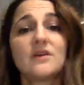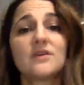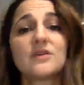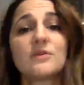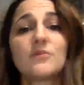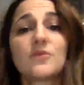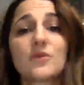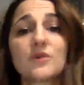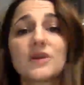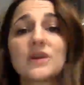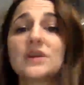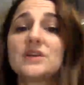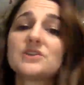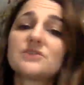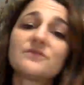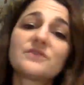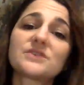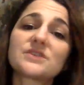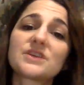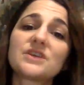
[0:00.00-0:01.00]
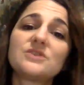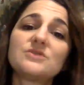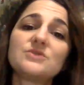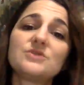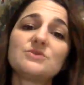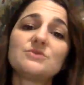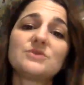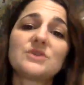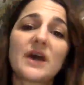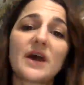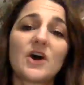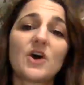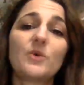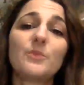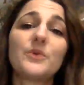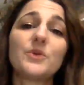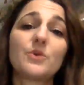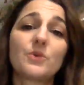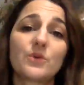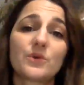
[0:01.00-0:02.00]
the more each of us can do to
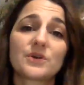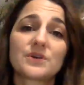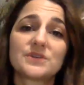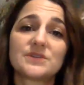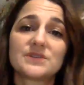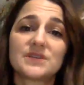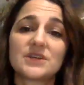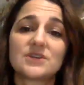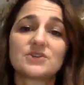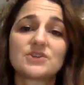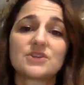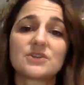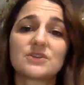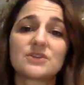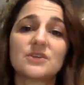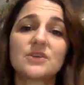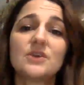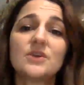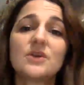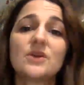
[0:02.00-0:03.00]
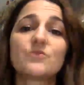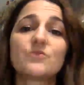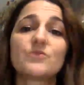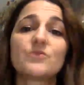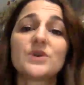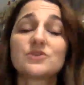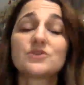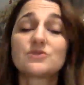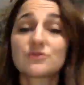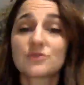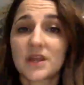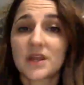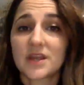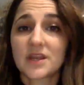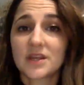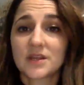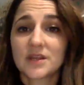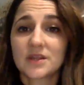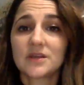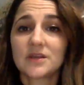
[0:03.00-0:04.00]
help an organization
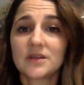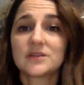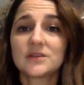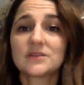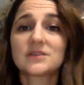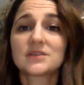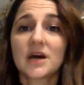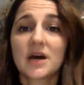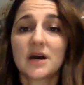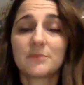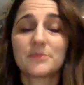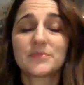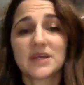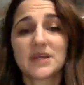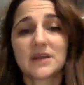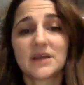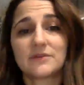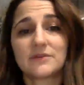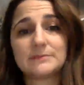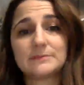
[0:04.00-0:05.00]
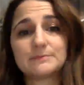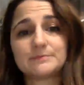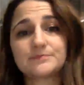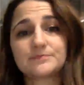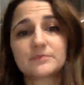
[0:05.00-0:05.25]
retrain top talent.